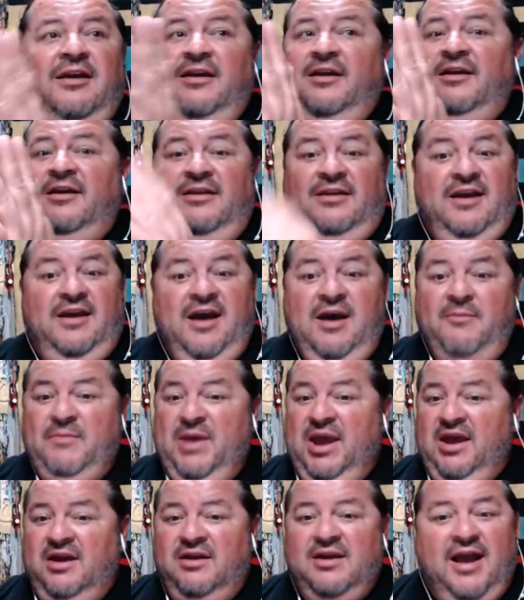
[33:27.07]
Yeah,
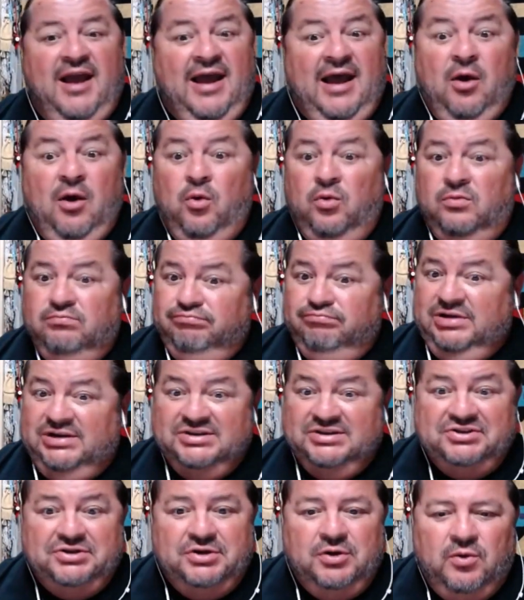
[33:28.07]
man, out.
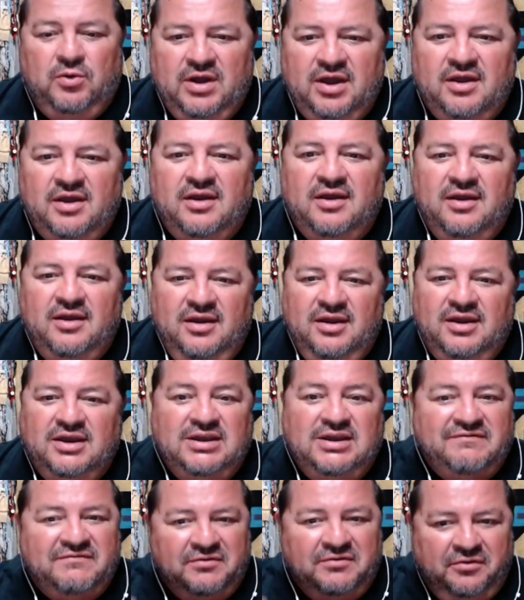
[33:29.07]
Because you know what?
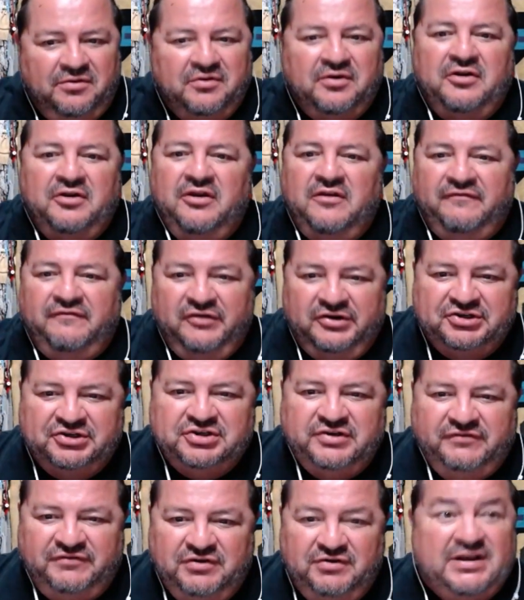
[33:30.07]
Even though they're another
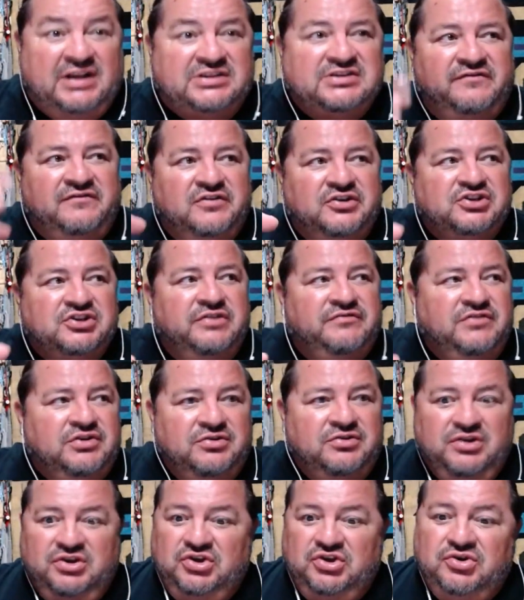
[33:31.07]
version of you, that's a version of you
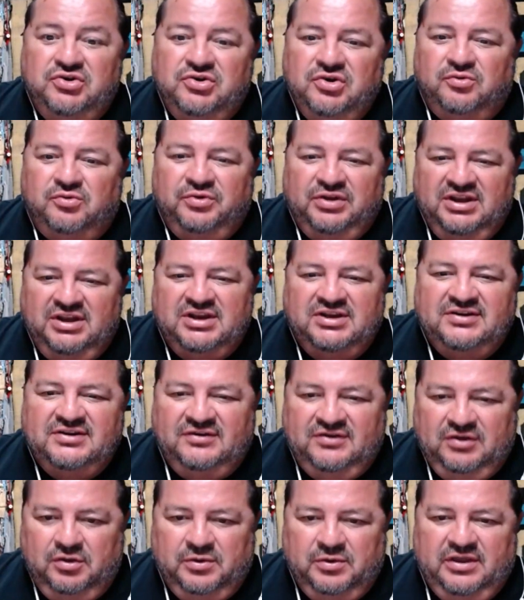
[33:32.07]
that you don't really need to
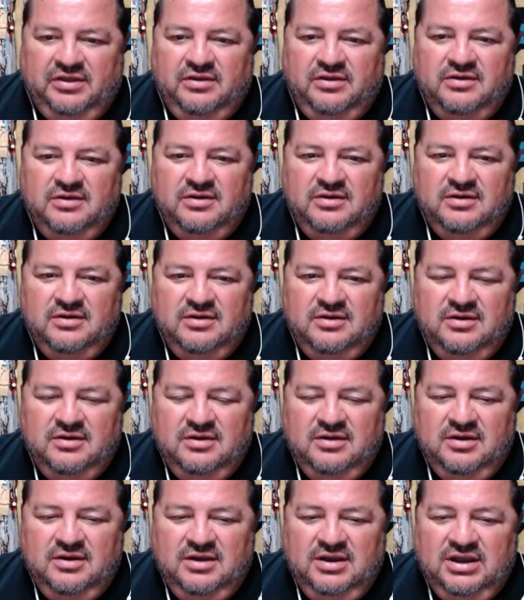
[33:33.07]
deal with.
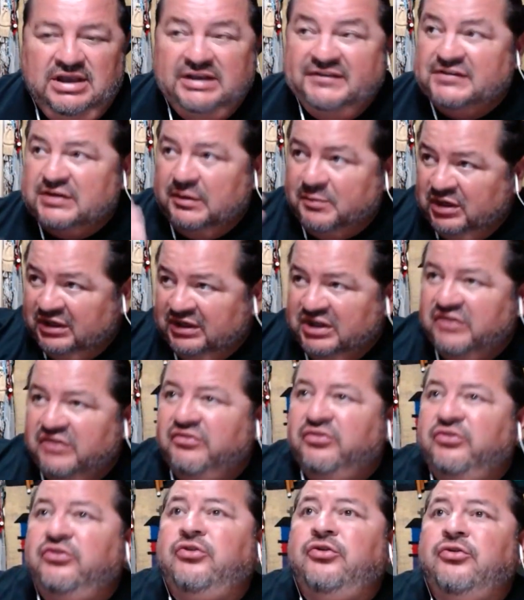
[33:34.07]
If someone
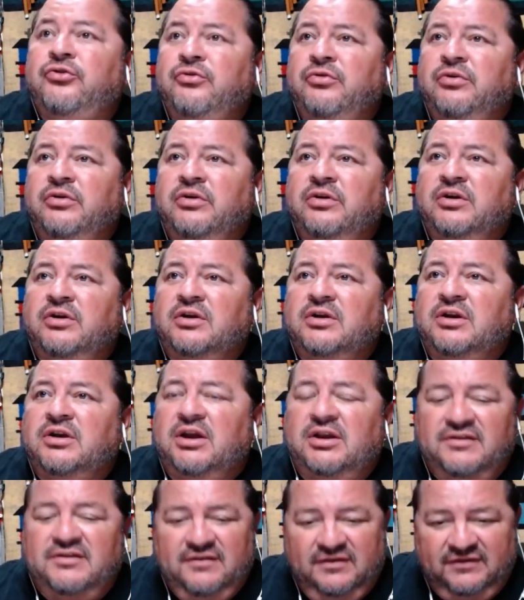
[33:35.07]
leaves you
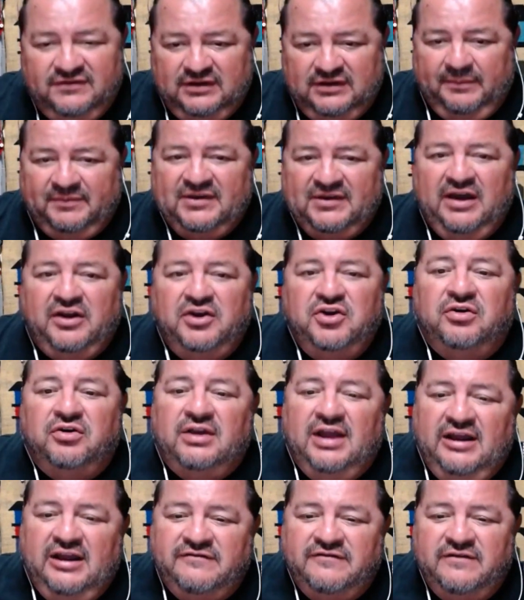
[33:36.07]
and steps out of your
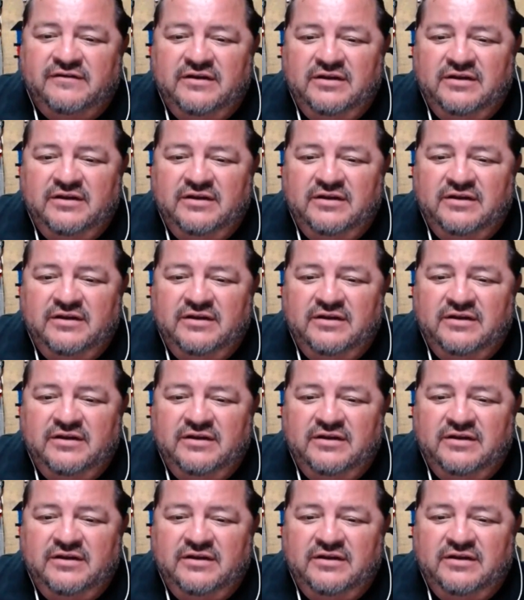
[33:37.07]
life,